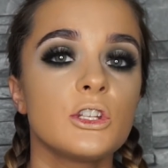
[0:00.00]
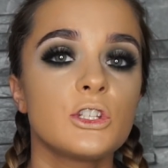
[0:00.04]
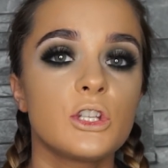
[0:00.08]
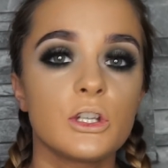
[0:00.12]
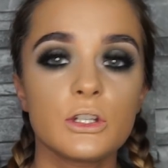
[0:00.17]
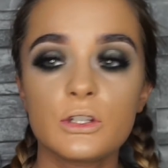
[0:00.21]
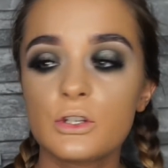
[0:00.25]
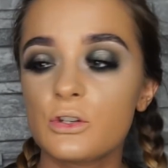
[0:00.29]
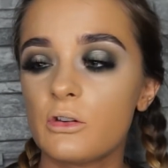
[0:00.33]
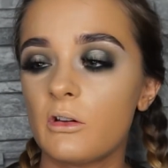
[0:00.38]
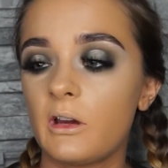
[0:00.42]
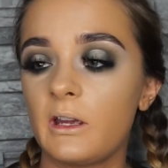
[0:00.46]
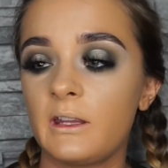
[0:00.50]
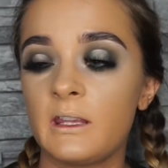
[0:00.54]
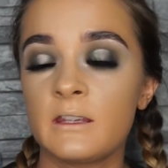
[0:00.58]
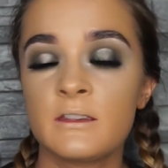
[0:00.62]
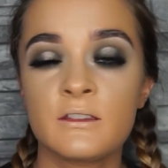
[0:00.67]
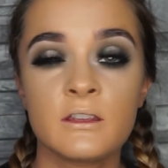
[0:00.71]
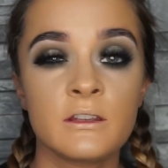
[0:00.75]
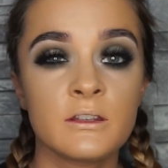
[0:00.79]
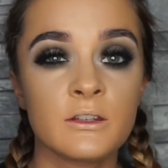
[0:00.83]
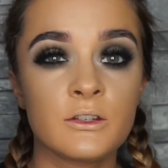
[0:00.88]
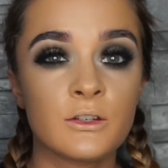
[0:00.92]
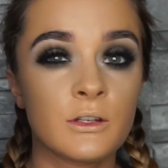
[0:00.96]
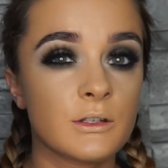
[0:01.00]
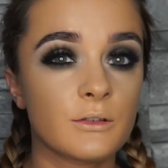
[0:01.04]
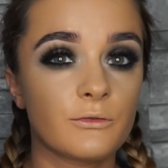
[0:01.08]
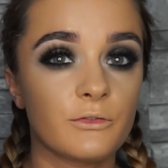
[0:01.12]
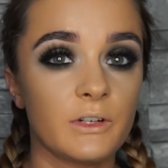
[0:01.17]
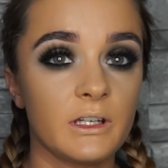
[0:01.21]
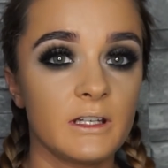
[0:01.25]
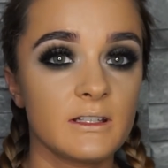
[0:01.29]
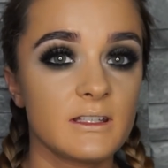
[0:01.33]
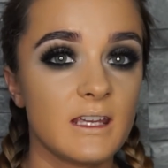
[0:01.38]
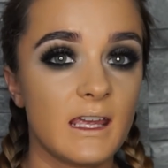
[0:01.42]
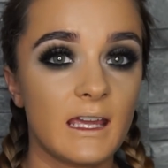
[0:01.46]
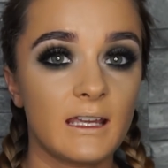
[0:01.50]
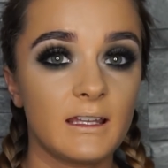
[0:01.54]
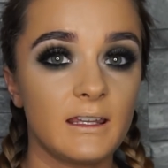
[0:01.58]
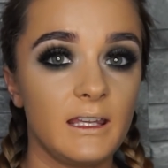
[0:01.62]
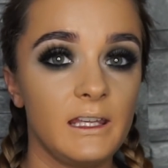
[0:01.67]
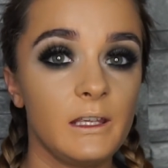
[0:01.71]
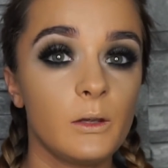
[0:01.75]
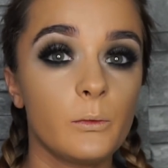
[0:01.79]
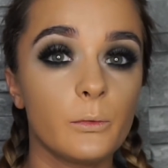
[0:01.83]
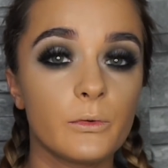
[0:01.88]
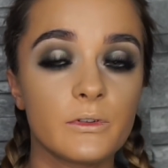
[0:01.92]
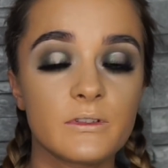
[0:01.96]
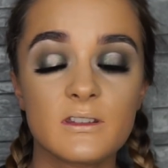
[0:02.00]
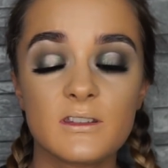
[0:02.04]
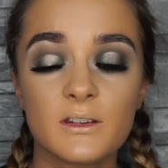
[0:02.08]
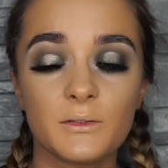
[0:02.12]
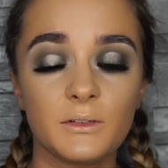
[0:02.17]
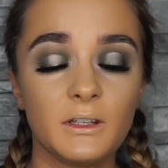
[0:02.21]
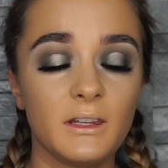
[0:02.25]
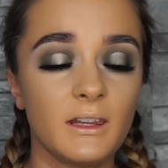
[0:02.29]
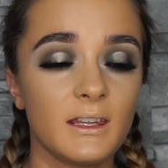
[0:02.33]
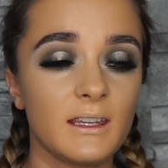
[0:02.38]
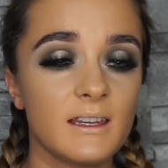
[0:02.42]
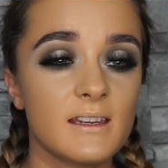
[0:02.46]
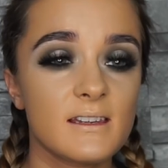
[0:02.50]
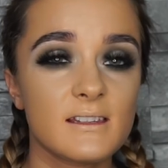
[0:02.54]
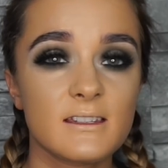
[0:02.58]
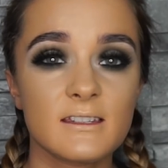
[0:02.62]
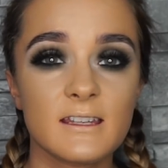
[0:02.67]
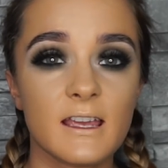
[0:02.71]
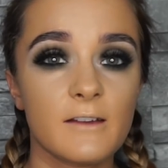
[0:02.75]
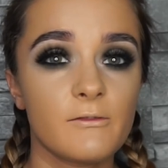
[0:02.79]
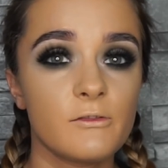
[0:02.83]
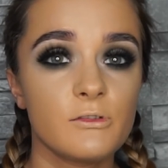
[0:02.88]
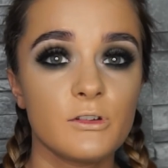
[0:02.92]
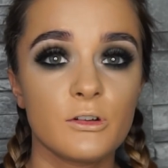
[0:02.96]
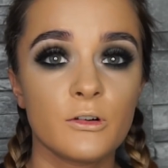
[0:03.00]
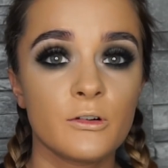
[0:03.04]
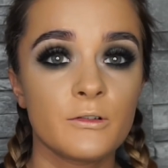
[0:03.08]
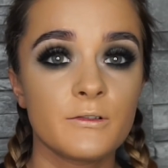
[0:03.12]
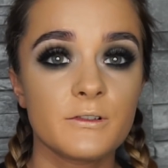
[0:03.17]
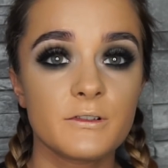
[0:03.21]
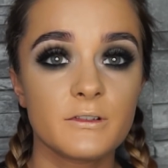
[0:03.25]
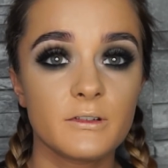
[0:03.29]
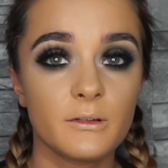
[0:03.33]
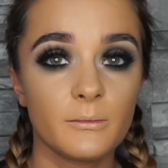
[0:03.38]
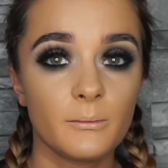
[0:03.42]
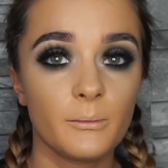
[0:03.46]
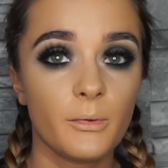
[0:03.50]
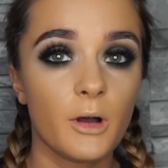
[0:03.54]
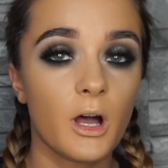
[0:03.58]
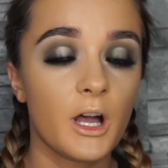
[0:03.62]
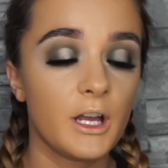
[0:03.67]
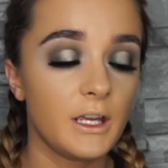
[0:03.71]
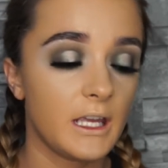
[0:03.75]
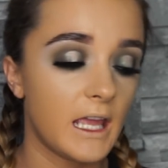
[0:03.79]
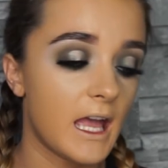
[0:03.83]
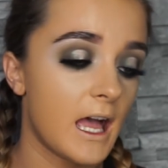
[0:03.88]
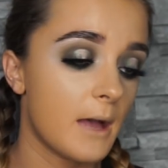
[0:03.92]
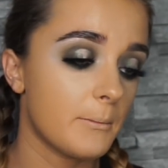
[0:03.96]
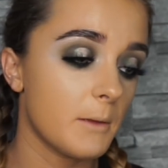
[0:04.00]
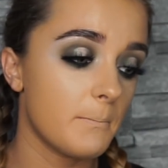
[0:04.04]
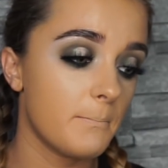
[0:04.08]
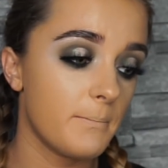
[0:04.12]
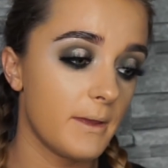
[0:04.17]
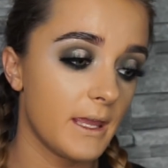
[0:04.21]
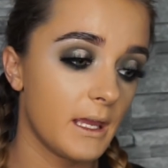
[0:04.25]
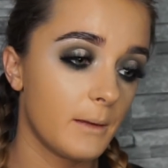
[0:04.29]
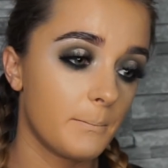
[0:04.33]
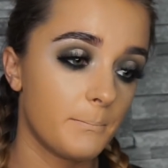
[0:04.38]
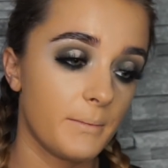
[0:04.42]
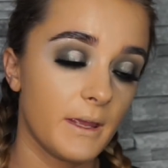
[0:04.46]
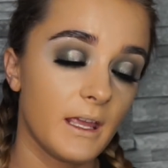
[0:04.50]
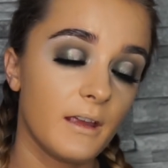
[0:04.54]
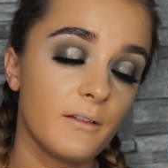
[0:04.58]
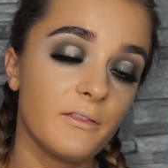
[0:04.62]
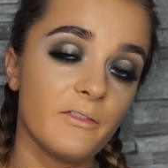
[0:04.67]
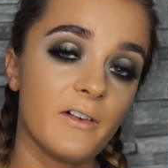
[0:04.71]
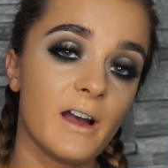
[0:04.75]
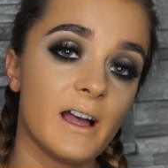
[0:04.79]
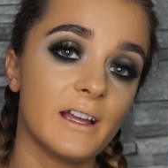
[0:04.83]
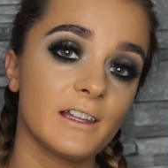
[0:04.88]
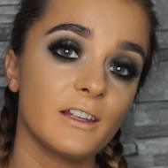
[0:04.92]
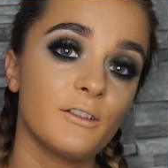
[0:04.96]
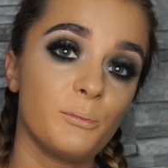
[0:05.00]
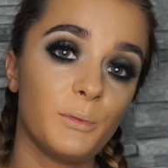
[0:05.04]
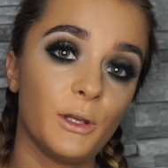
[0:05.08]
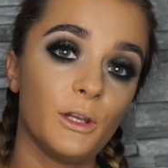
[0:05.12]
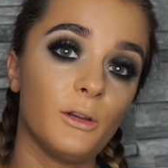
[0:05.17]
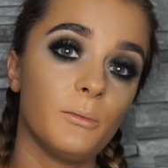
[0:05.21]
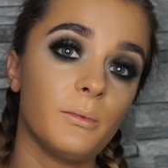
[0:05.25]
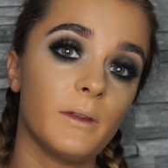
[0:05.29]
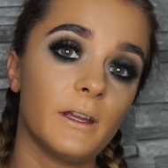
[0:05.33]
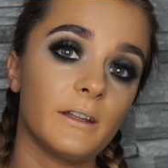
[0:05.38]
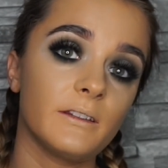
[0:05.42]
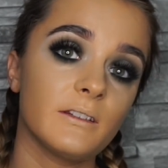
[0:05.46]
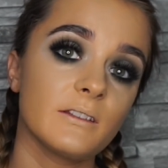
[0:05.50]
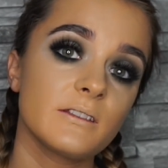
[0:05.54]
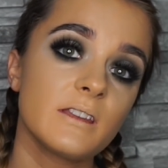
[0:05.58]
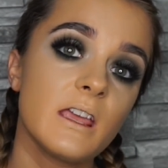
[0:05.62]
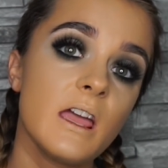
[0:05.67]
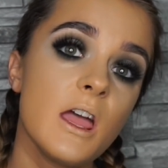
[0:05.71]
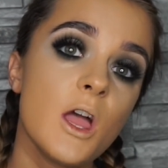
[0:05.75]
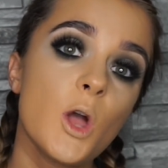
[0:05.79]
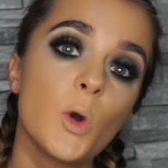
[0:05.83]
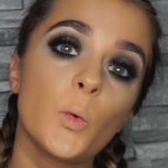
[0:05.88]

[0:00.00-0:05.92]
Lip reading: Just try this. This is just a real technique one. It's only like €7 or something, but I am a big, big fan of Beauty Blenders.